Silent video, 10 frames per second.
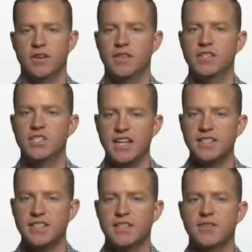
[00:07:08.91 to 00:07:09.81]
The
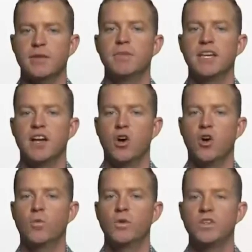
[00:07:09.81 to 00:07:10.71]
chances of them being
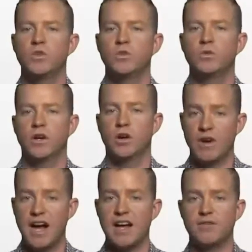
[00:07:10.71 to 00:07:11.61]
home when you
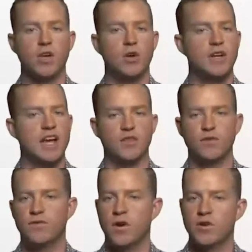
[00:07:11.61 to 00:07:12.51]
arrive go down the
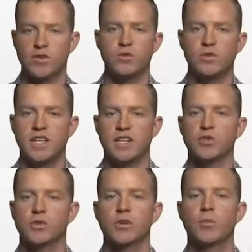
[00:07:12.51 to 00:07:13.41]
farther you
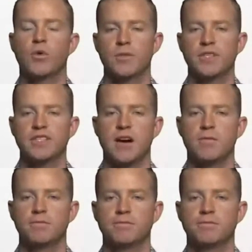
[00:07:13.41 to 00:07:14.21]
schedule your appointments out.